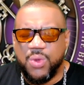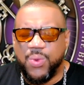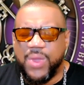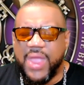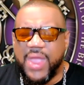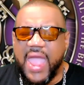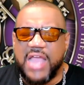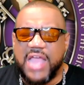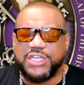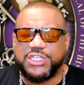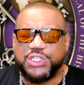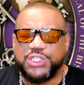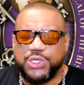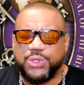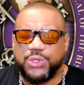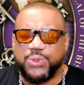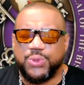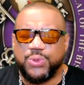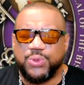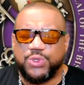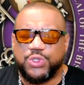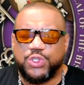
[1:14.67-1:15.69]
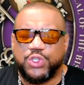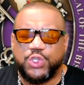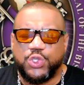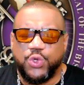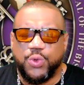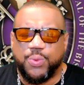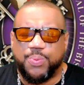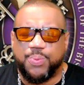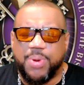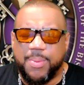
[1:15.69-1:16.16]
We ask you
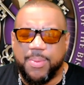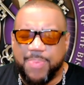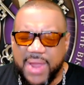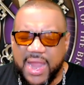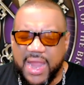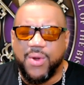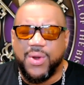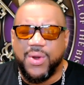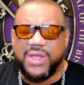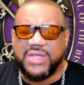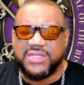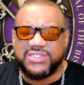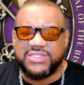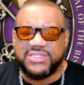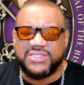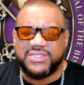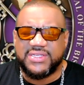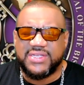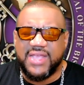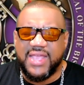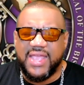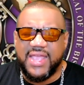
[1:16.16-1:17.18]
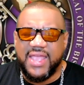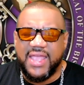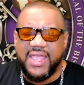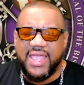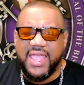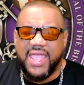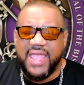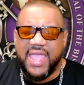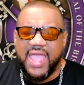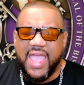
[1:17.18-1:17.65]
to prepare us
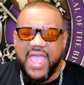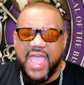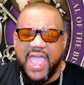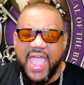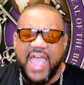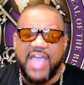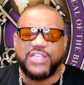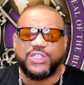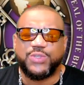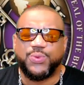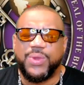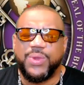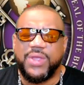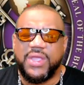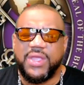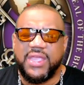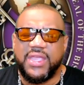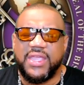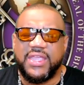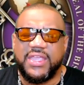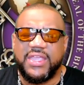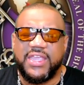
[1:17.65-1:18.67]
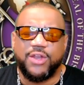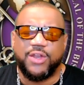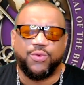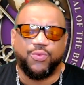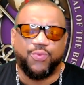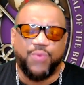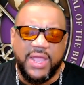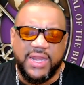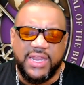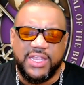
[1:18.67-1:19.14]
as we get
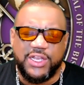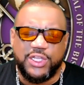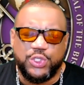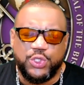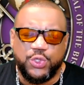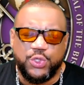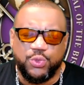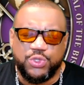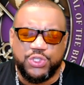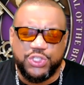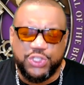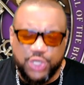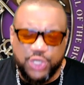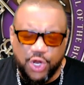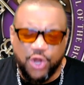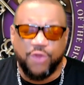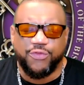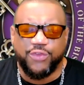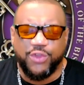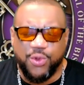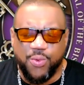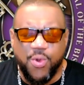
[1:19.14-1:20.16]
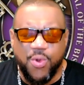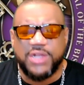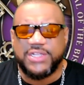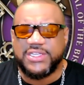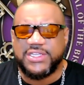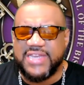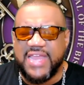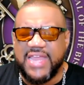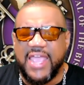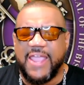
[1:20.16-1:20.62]
ready to serve you
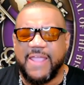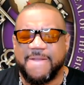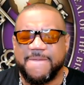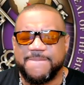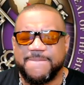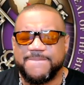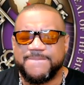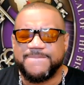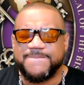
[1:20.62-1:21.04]
on today.